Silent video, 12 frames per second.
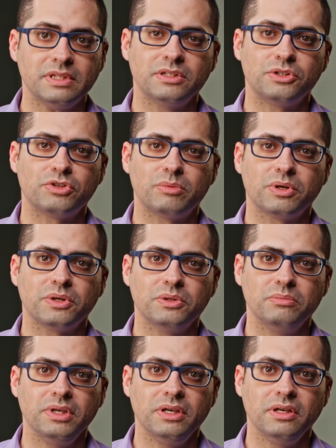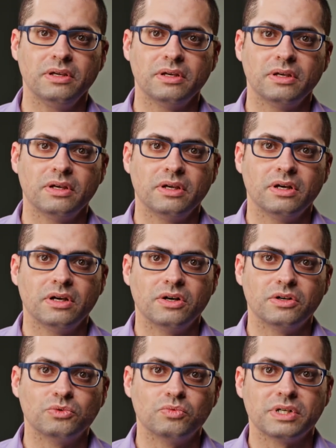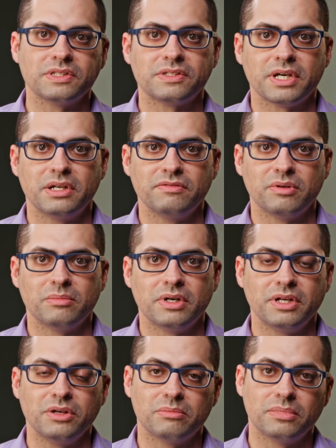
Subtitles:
The tremor could be on one side of your body or